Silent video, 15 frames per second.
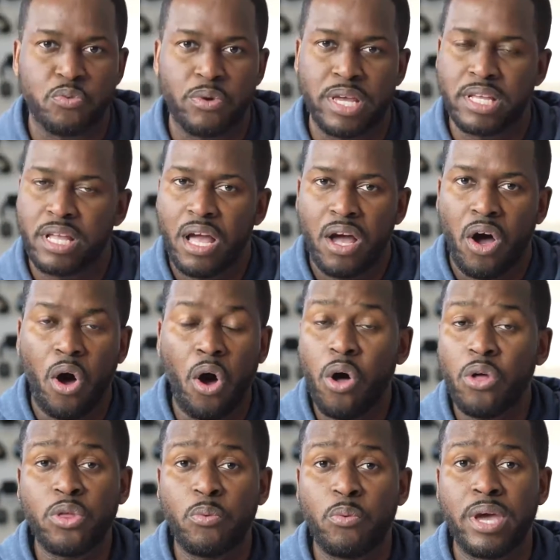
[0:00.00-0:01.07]
rate.
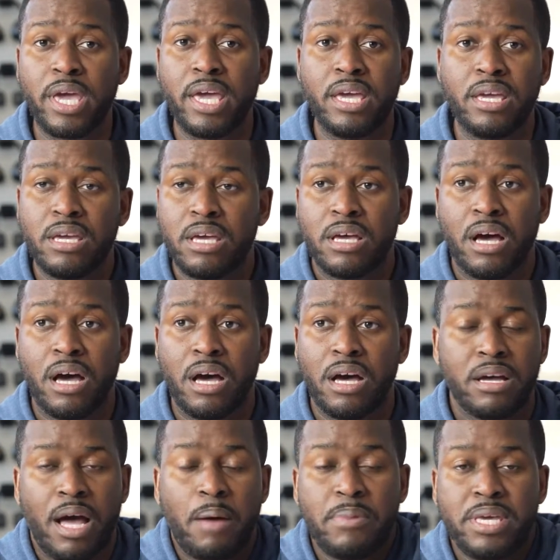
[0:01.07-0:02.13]
All the way,
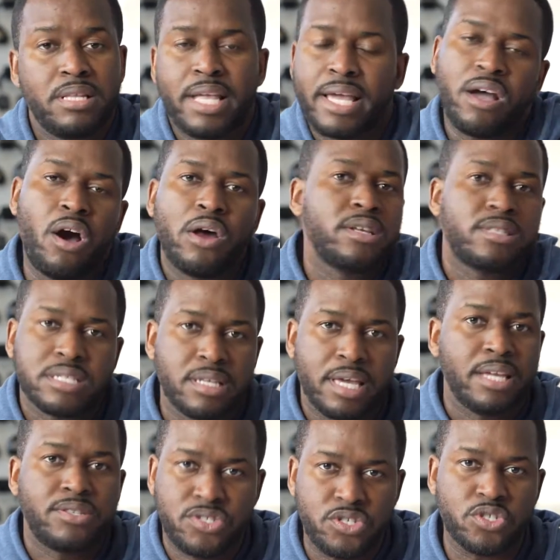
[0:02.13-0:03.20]
honestly,
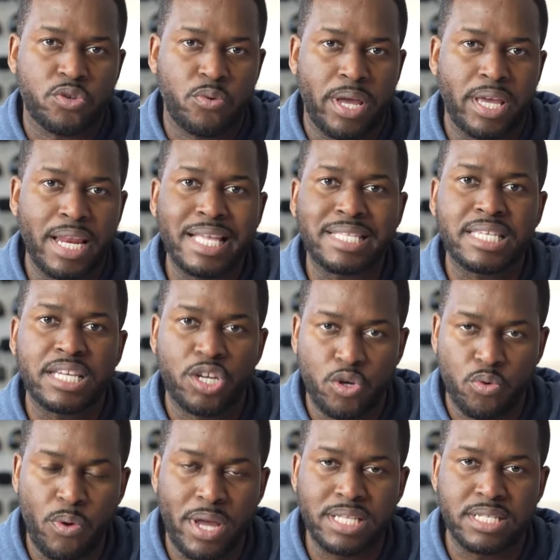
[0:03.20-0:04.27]
it's just great. It's a
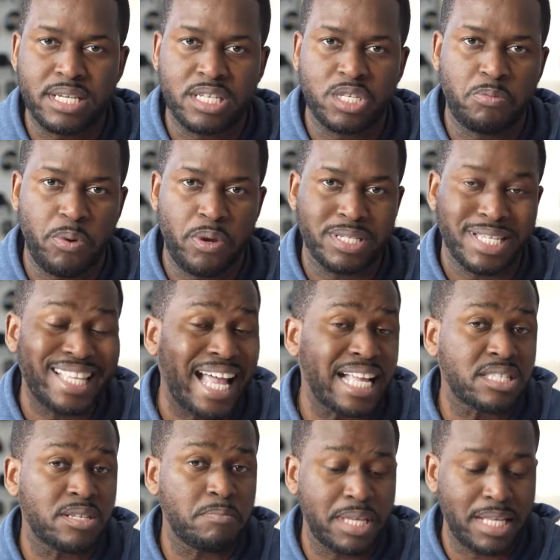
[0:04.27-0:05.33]
great experience. And
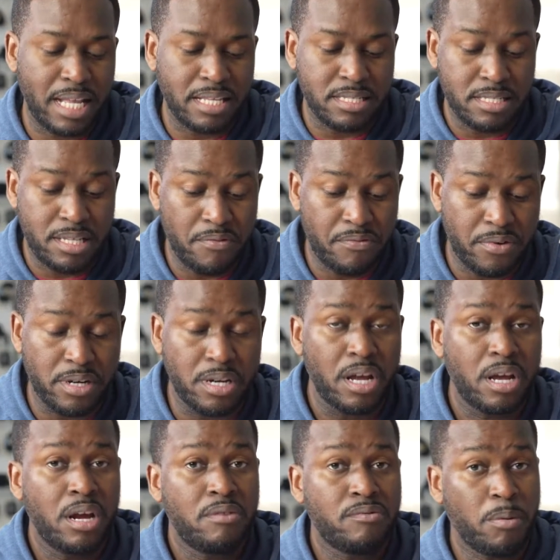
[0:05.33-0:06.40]
that's something that's different
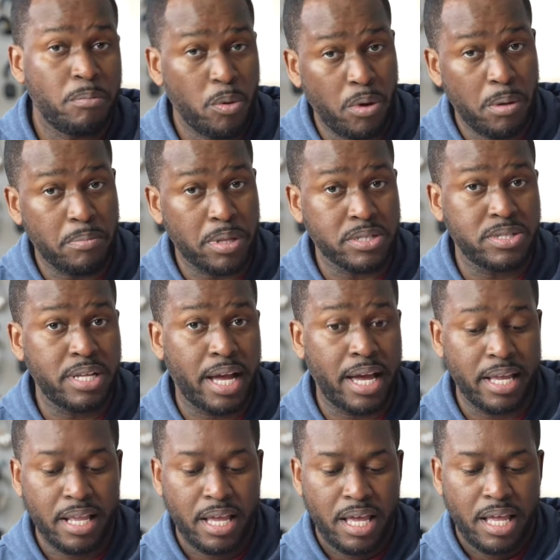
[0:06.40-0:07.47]
from the OnePlus
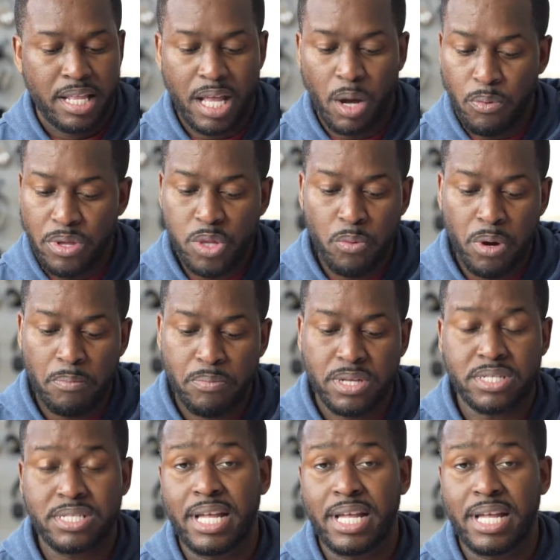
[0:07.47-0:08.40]
9. Now with the OnePlus